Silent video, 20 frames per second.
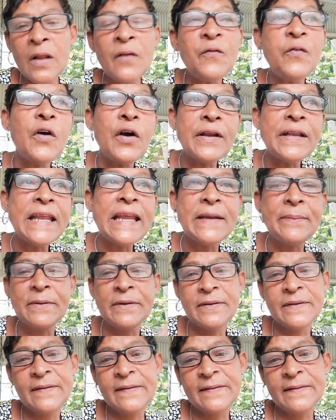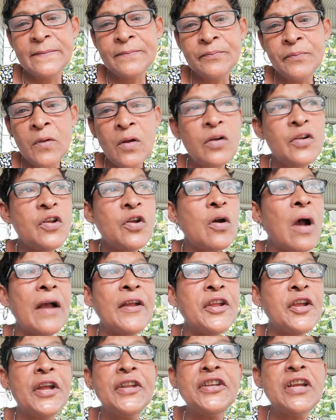For our neighbors, you
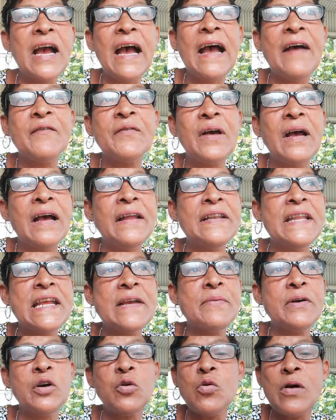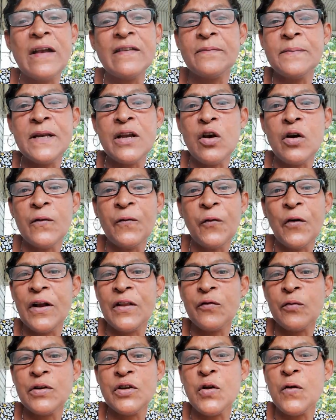have a neighbor who has been good
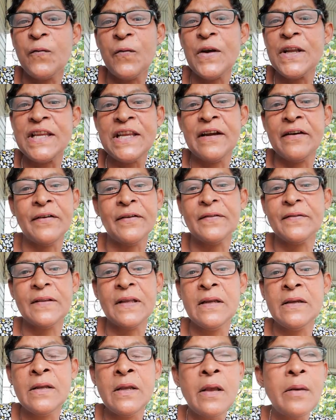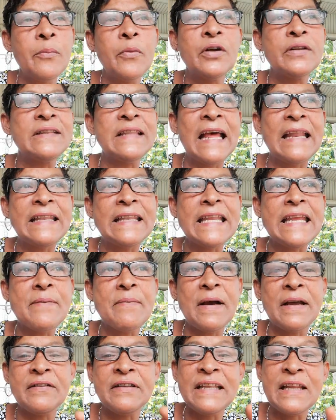friends with you for years, but that
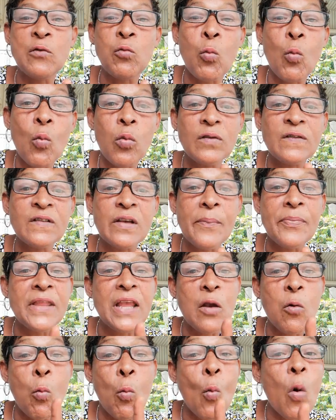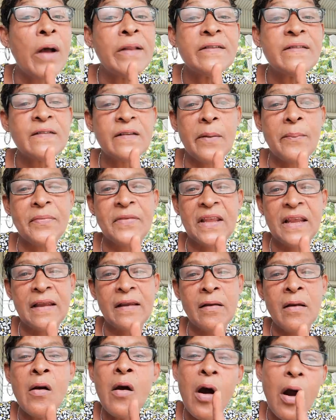neighbor did something, want
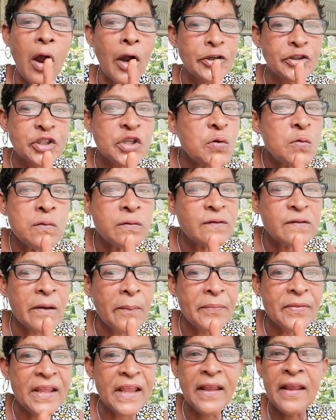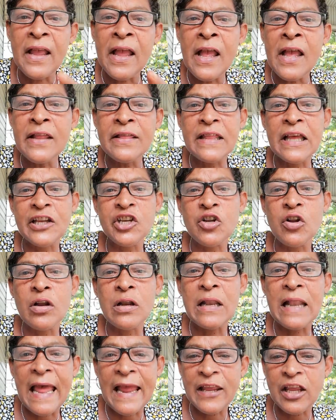something, or do something that you
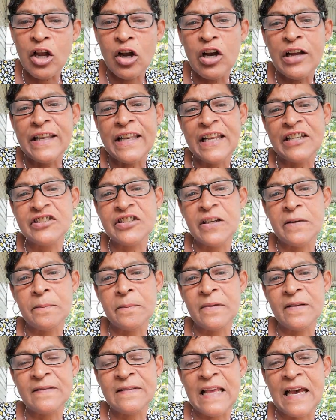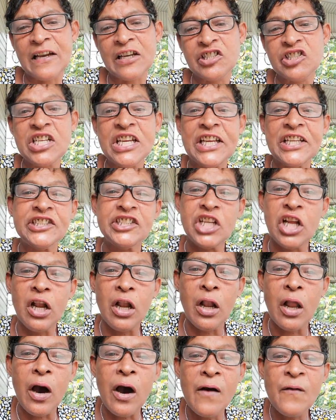don't like. Your condition started change. Your
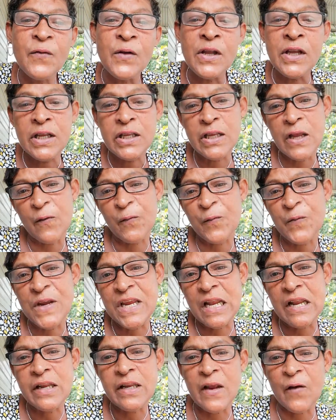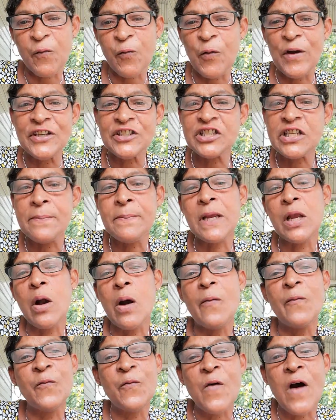love, your feeling, your friendship
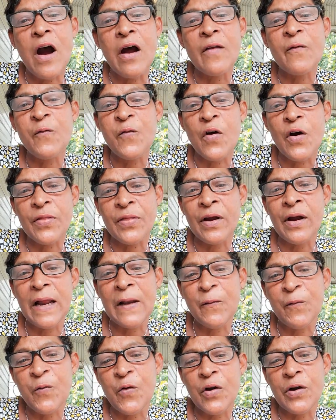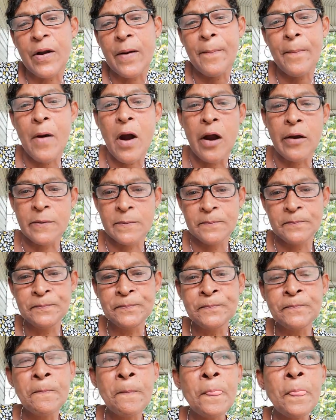become further and further apart.
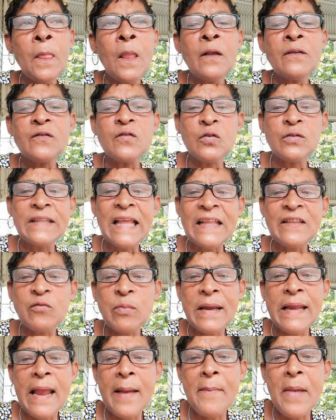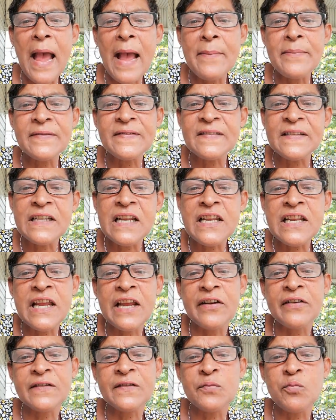So that's why I'm sitting
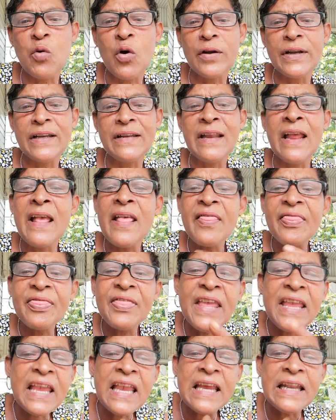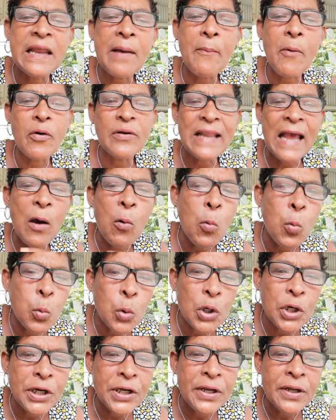here this morning thinking about that
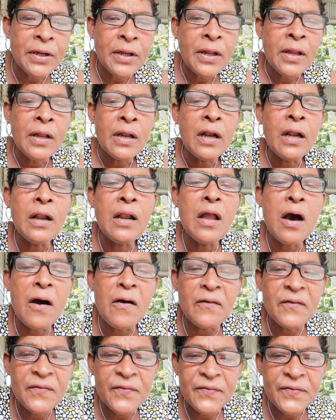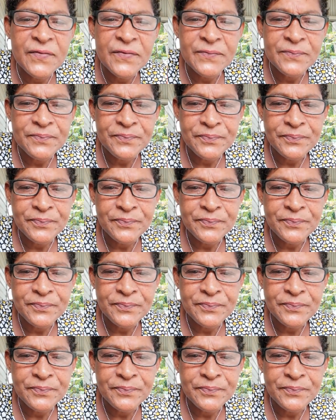word, love.